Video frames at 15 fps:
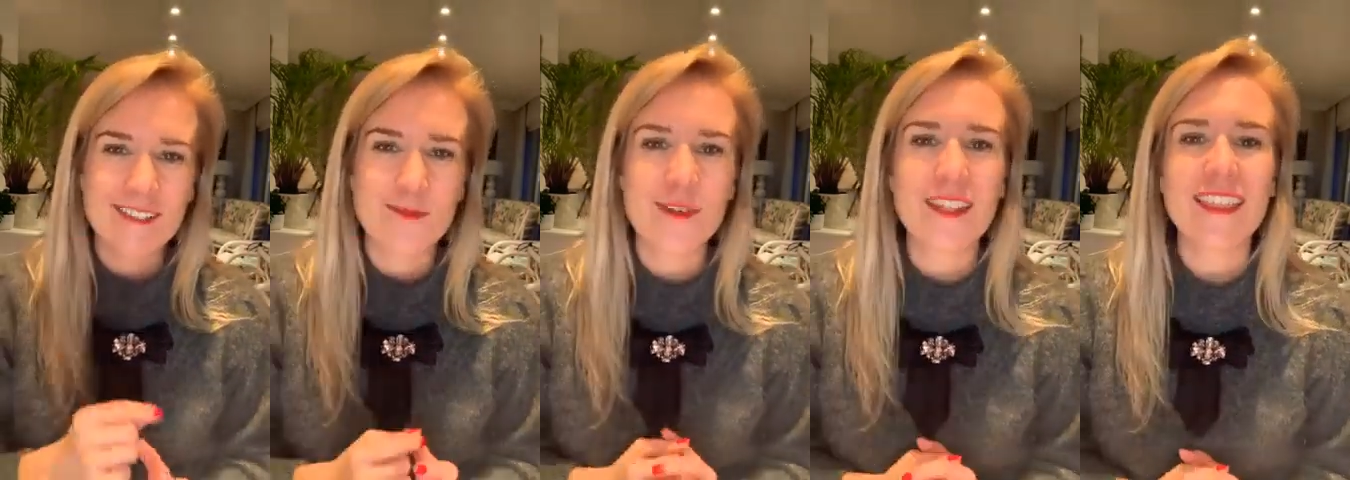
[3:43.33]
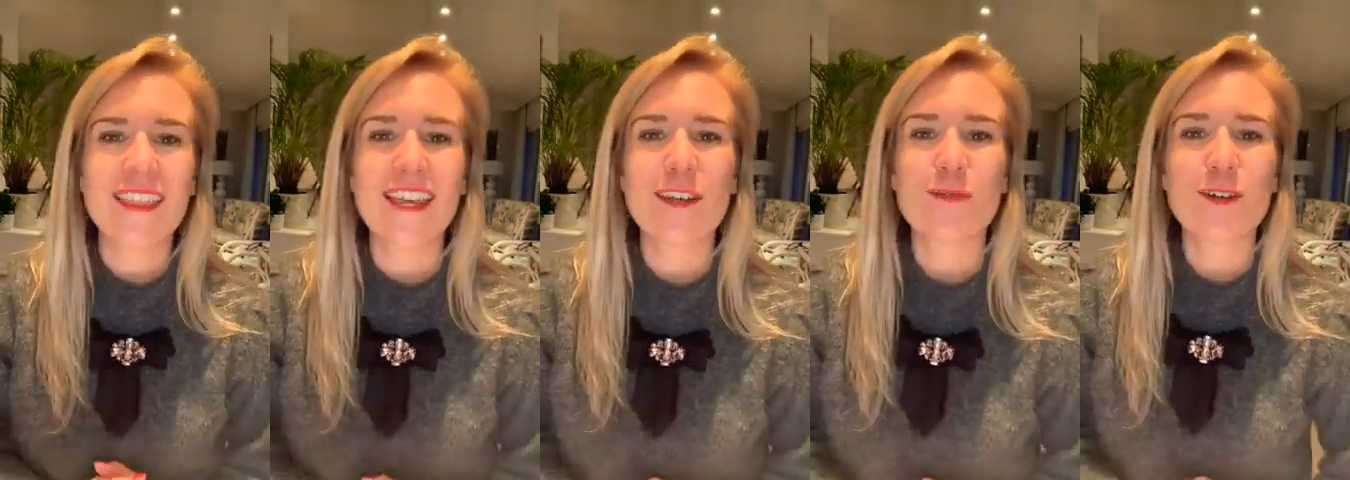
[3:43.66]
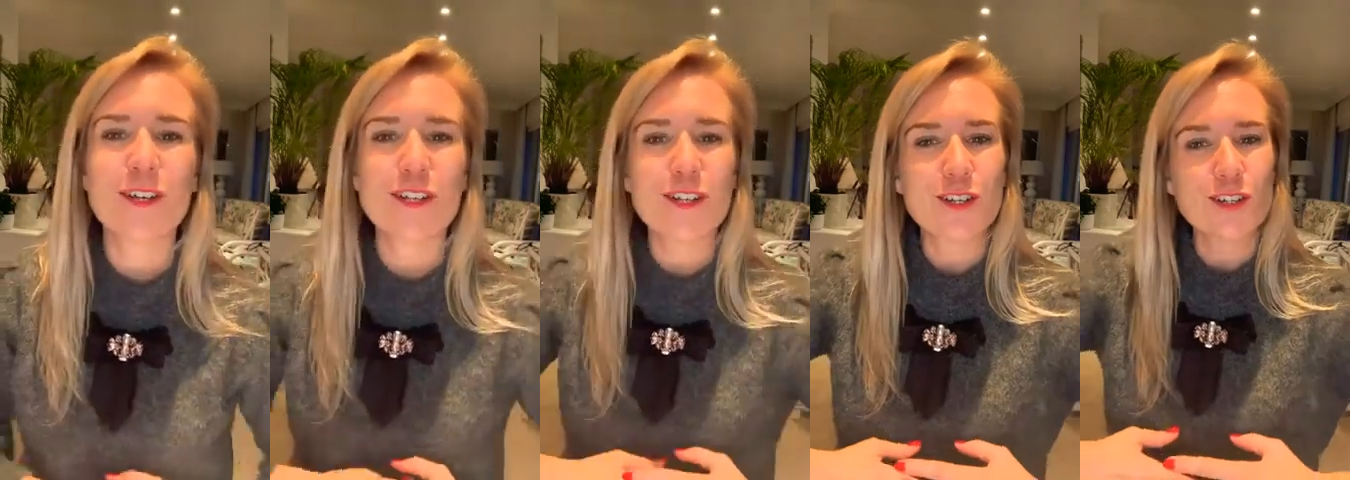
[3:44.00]
We think we're
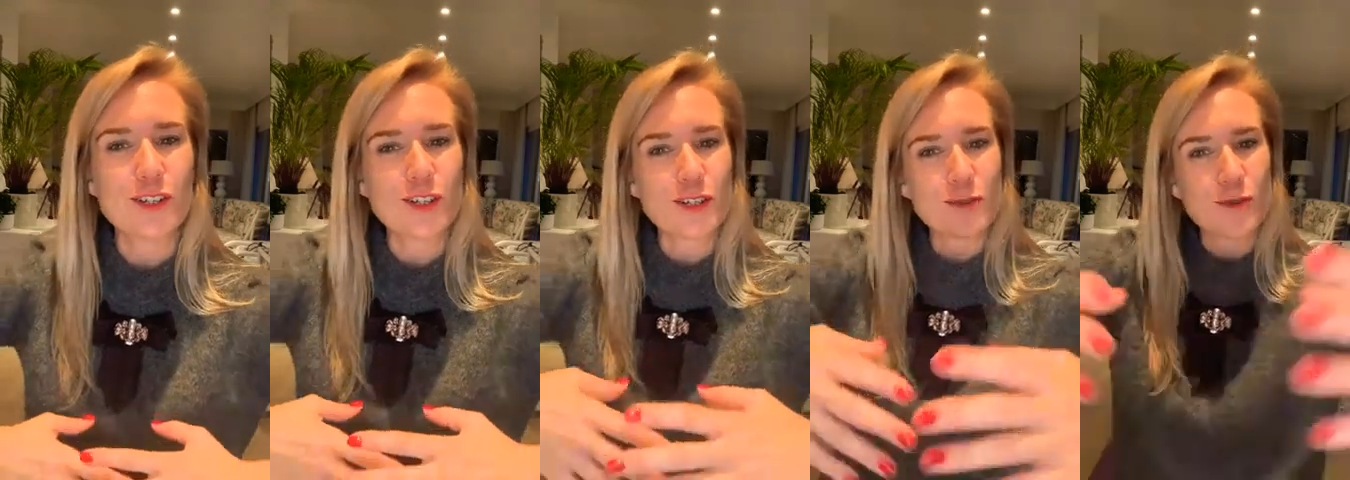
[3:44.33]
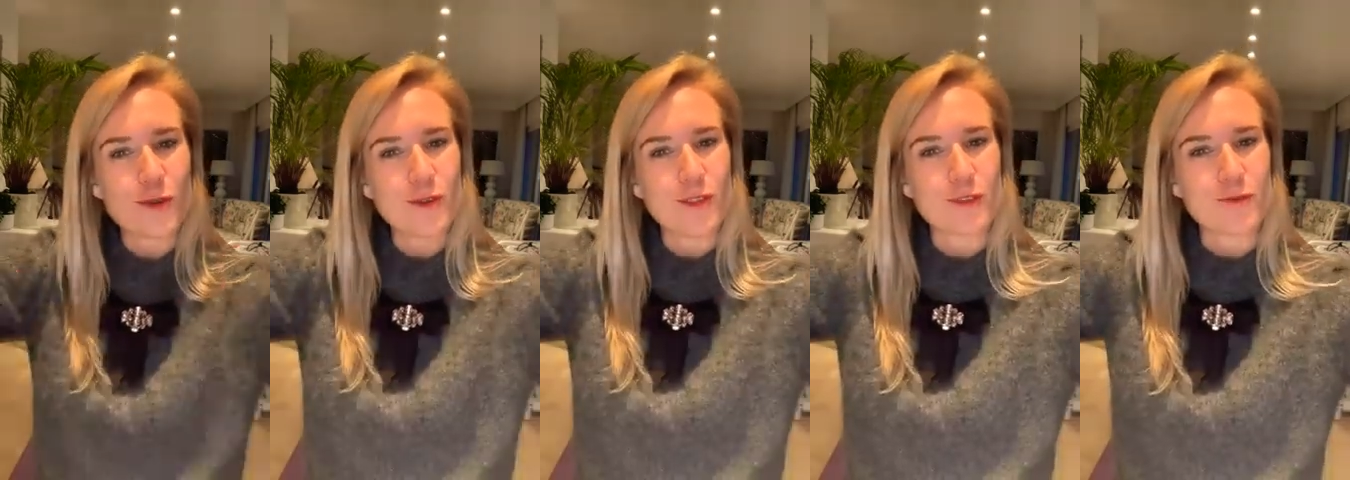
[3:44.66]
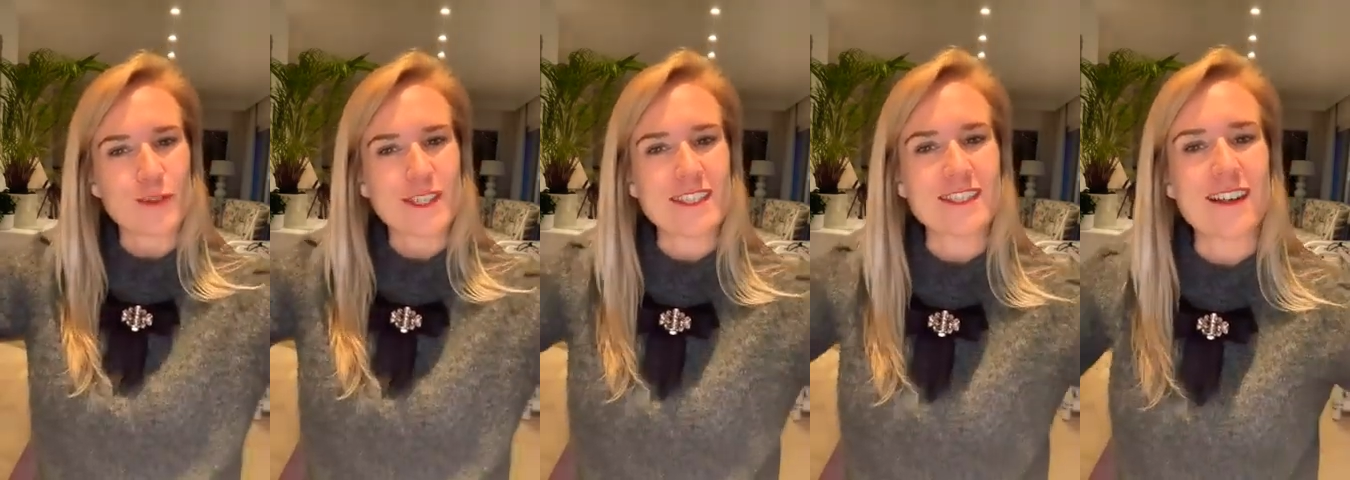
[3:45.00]
going to control the
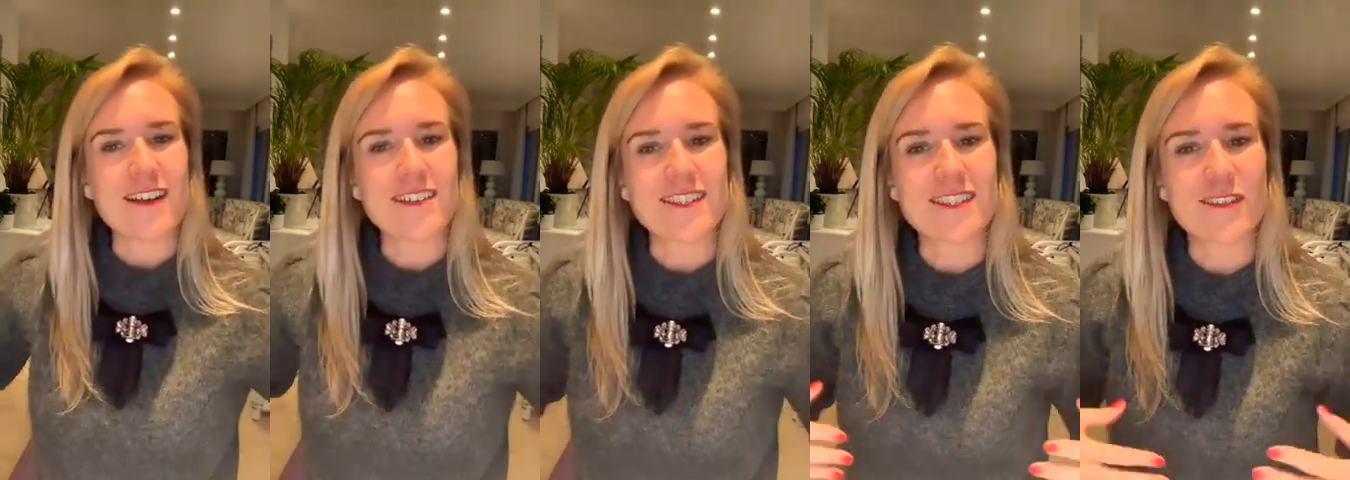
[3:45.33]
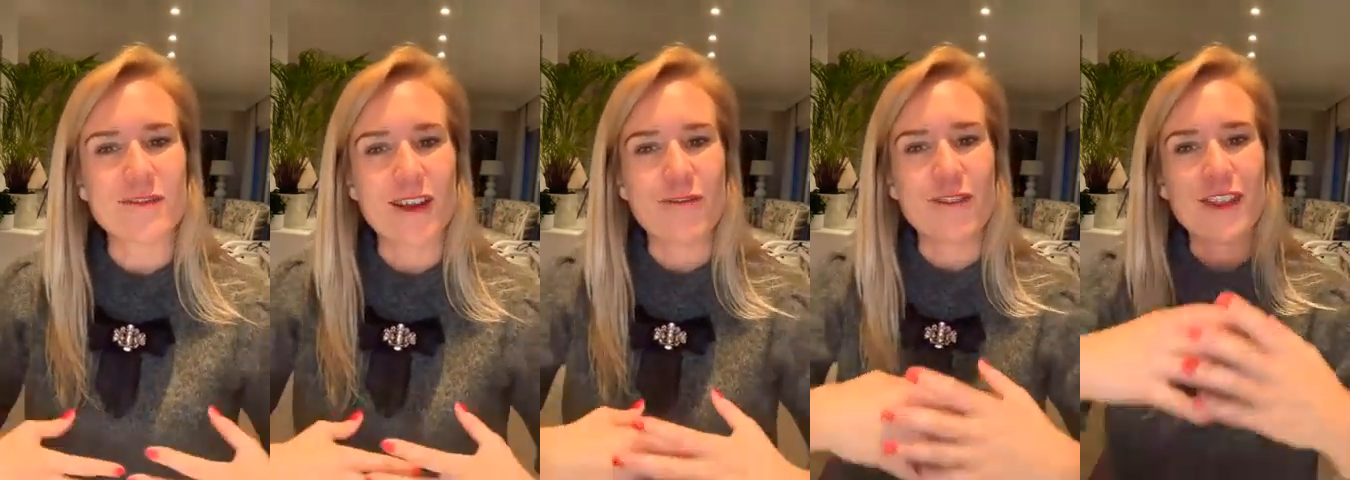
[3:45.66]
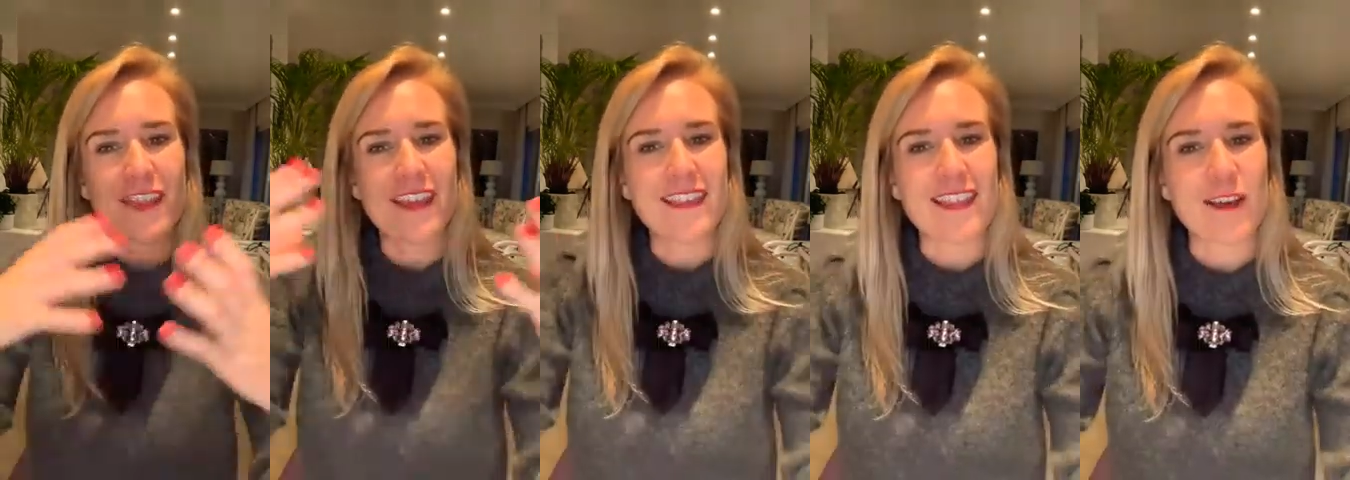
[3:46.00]
results of
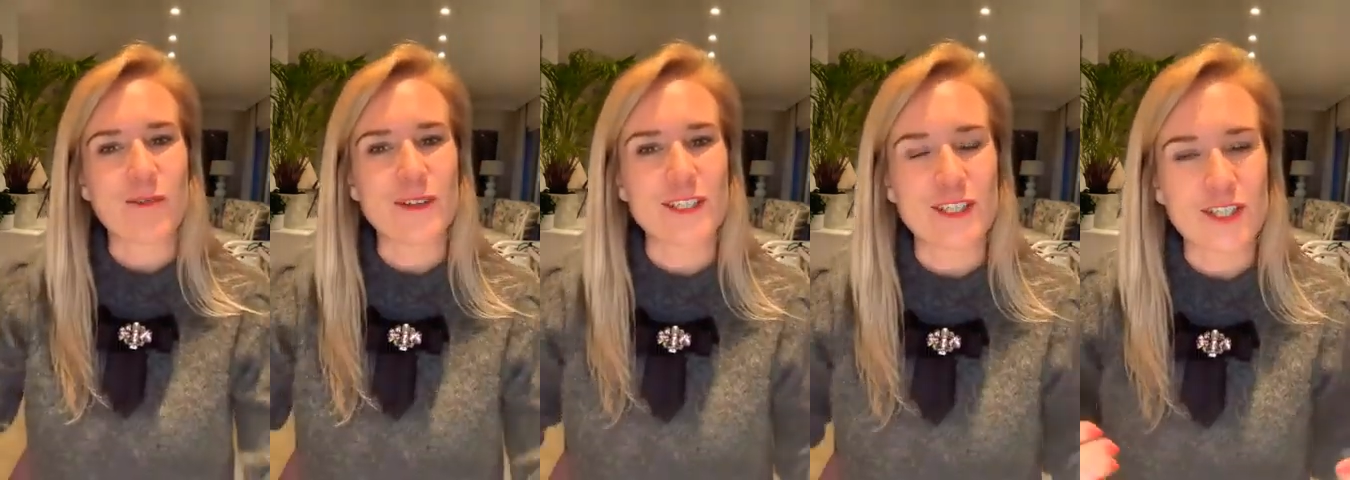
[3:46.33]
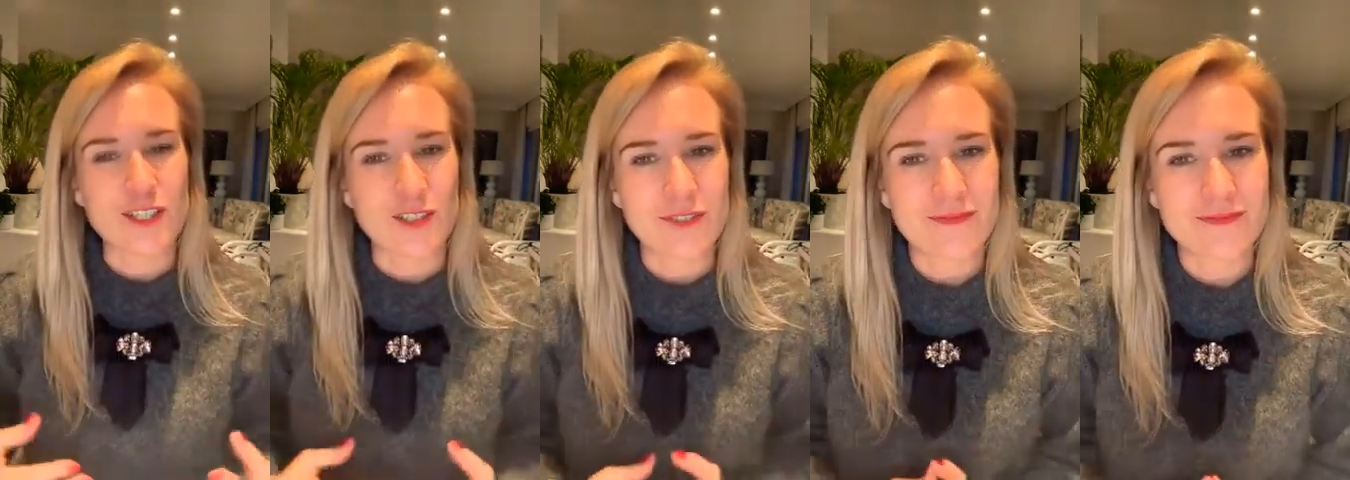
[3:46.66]
everything that we do.